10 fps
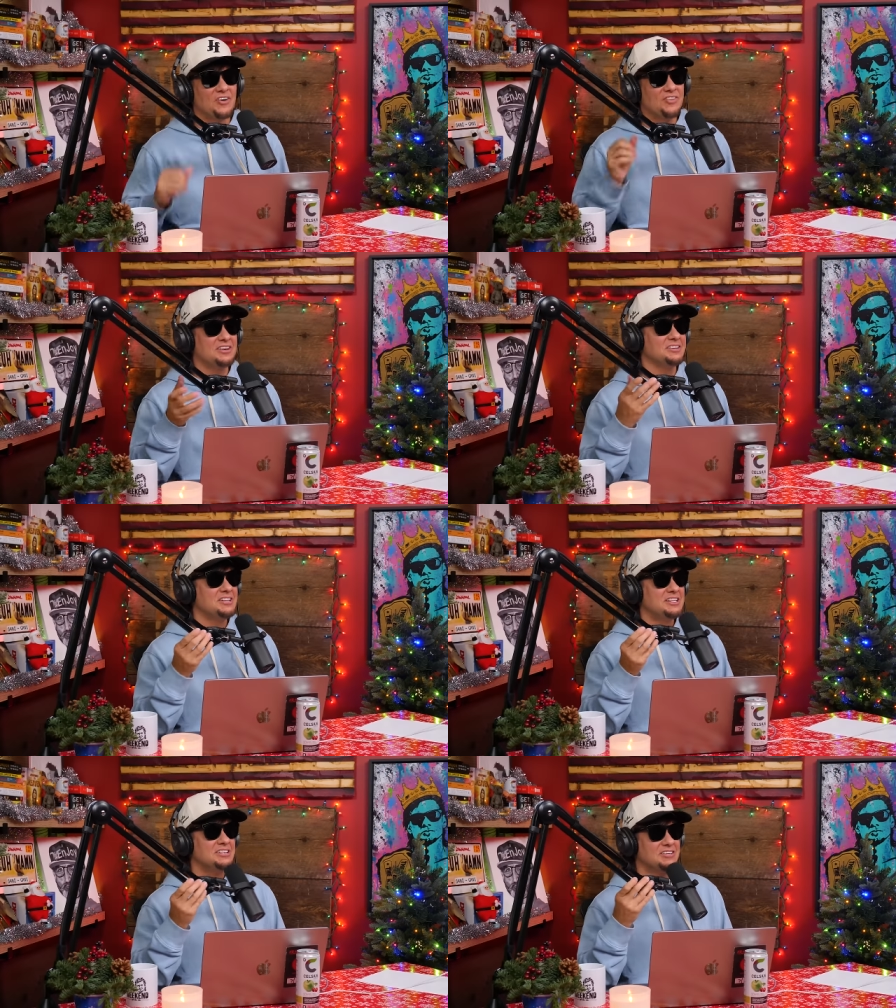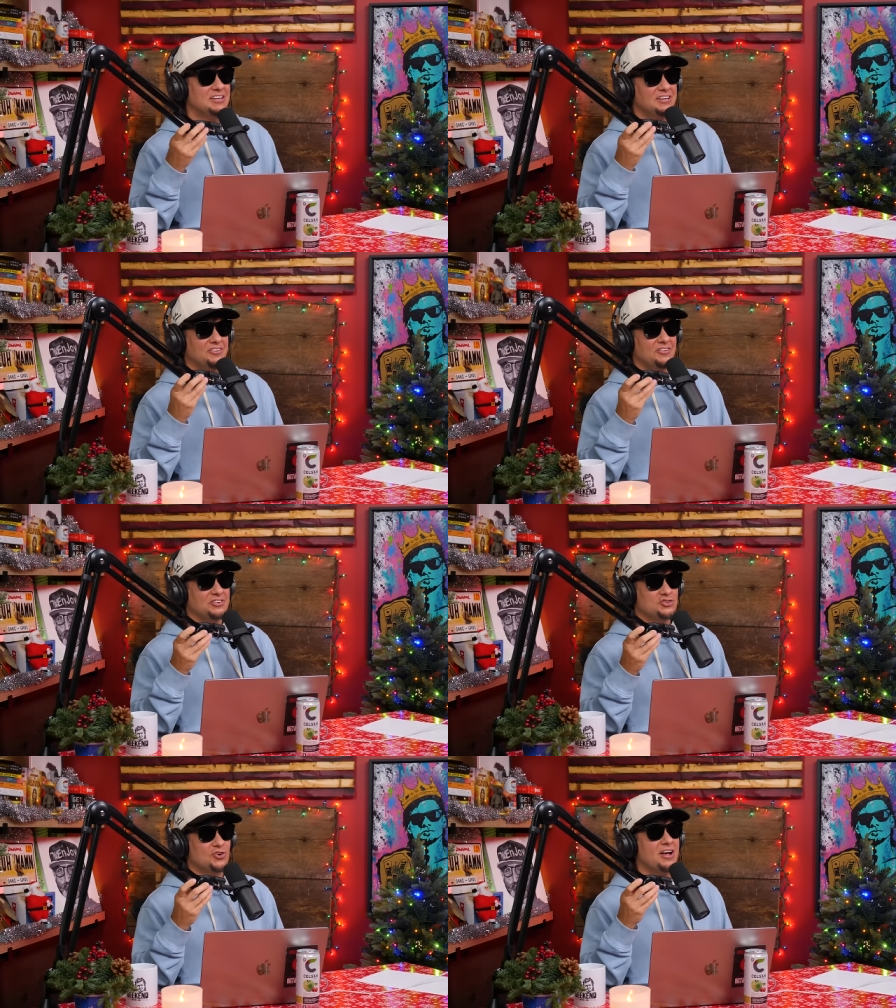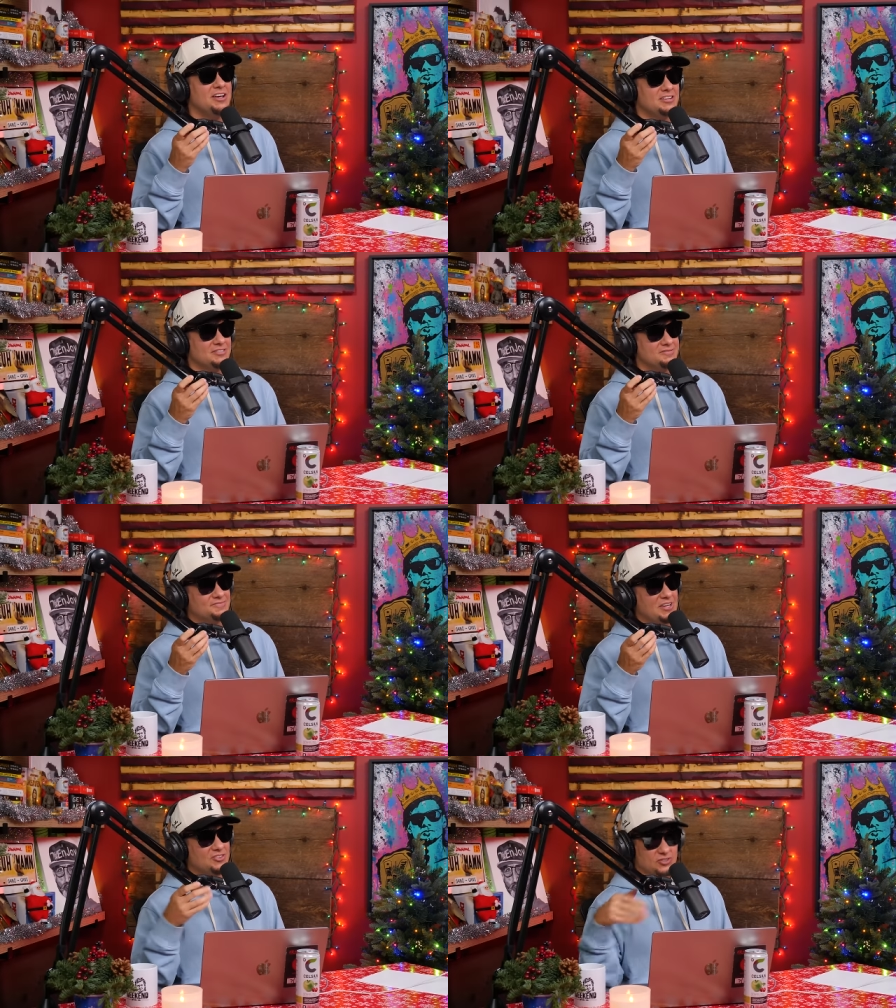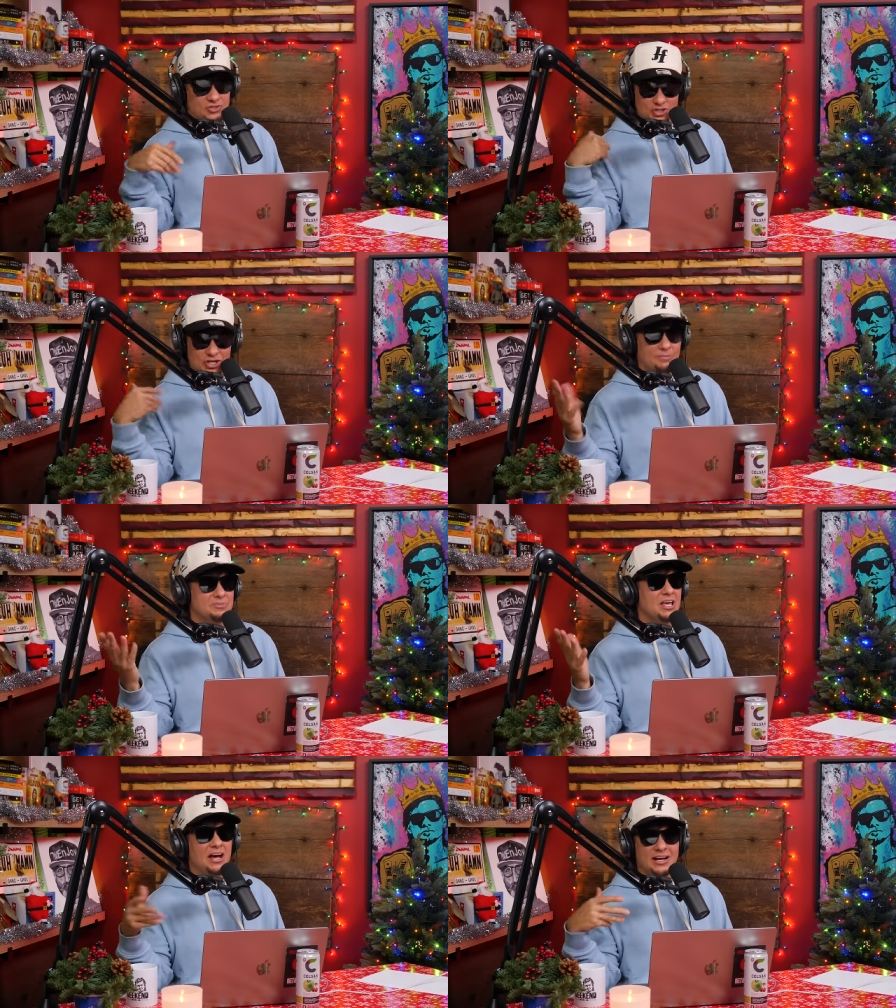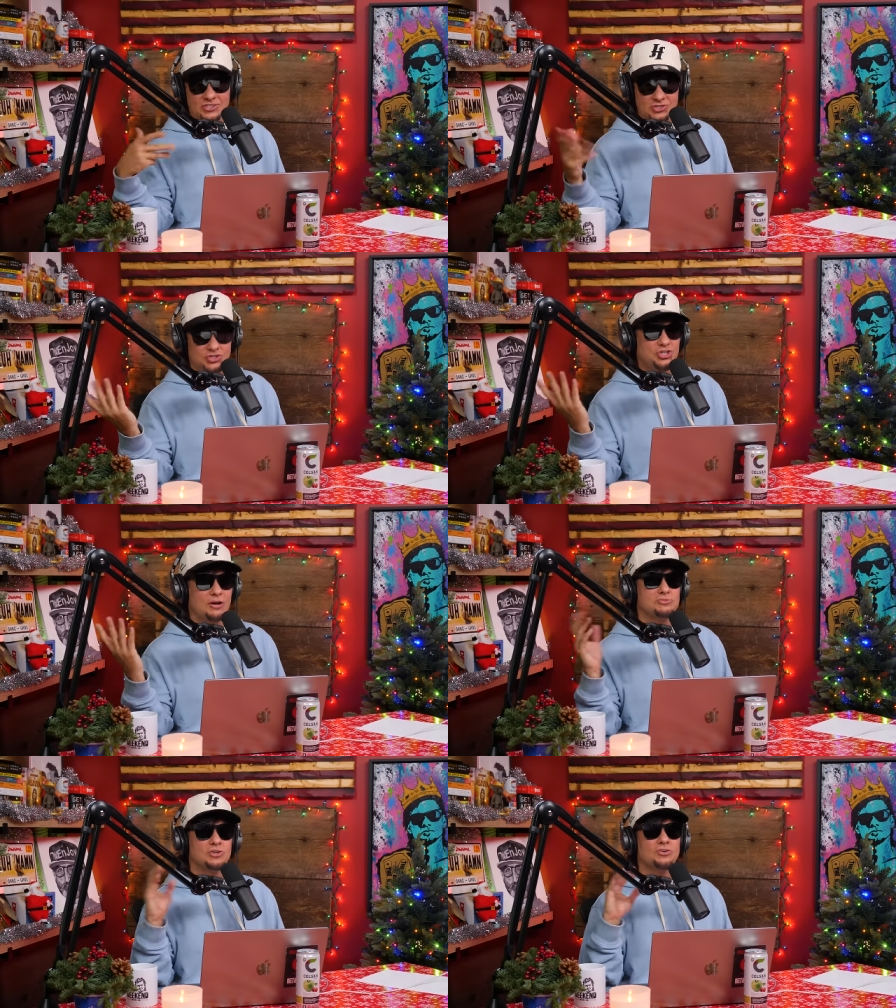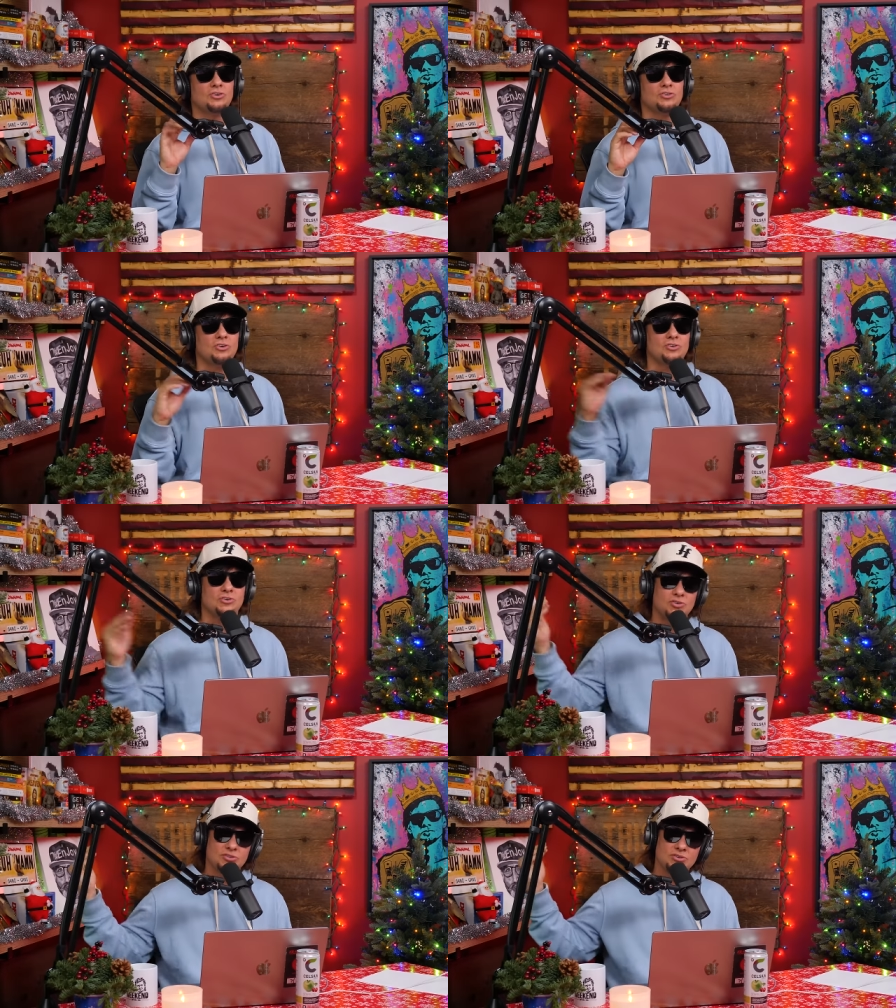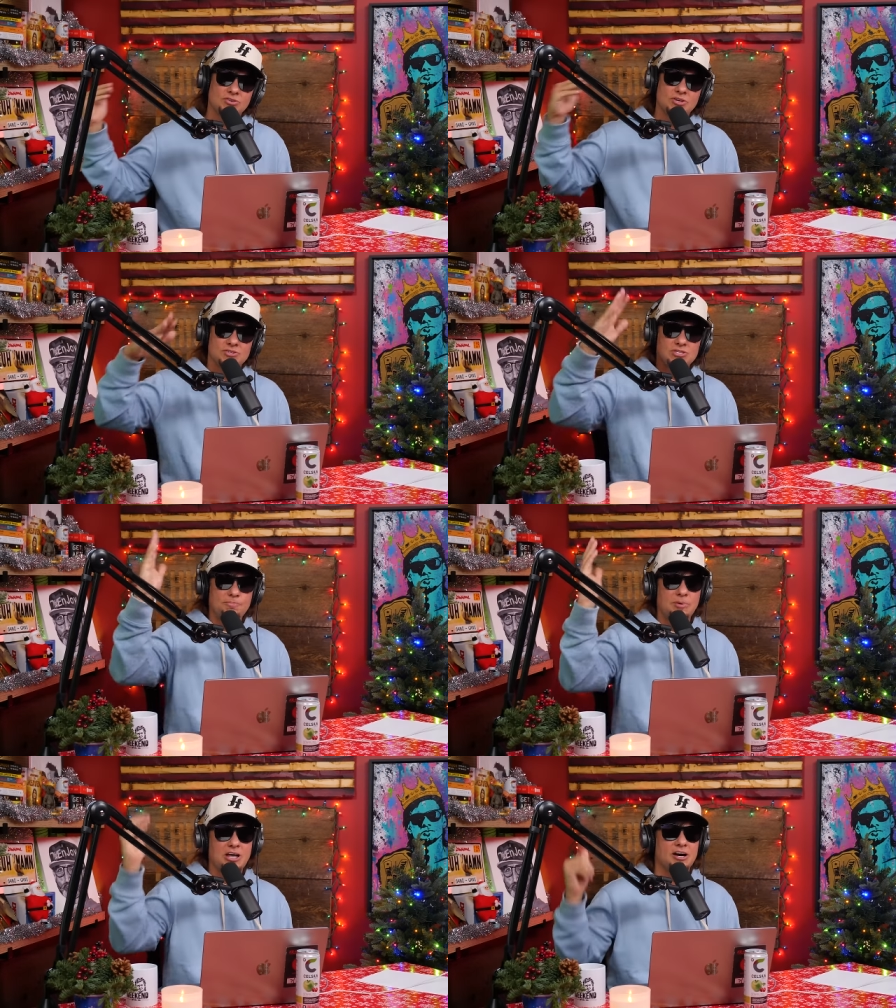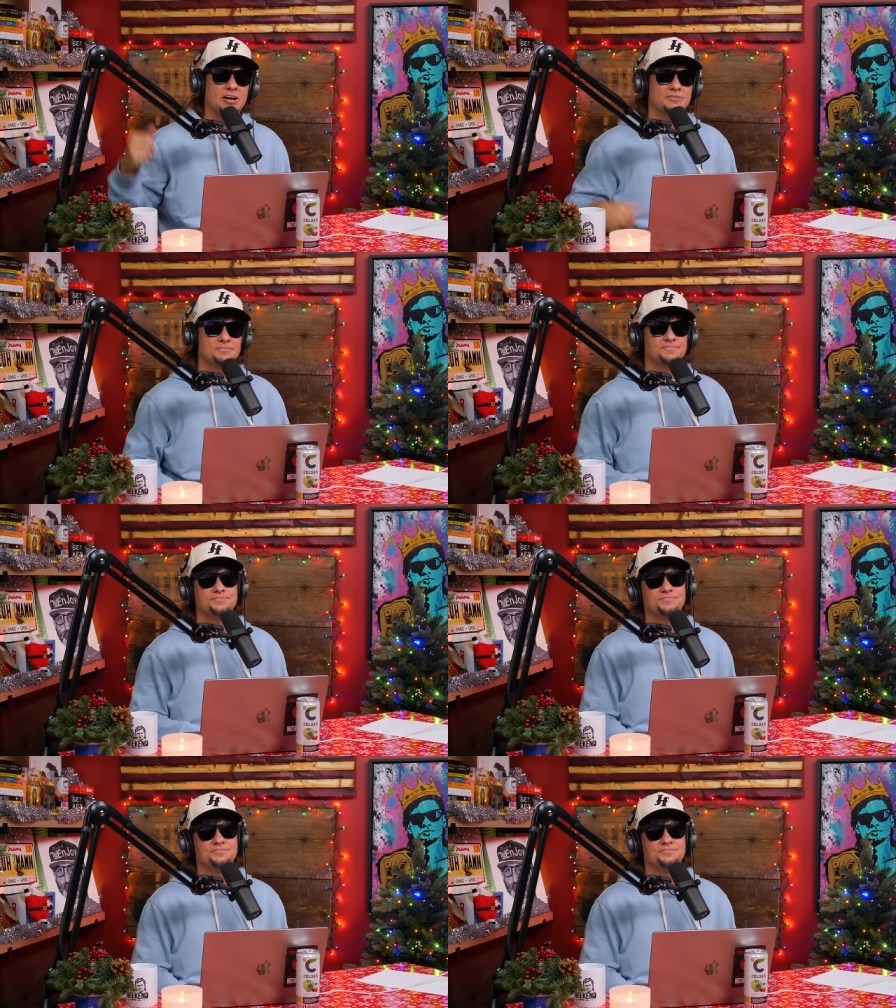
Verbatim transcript: on the eh, on the train. I just jumped. I just jumped on on, on the zip line.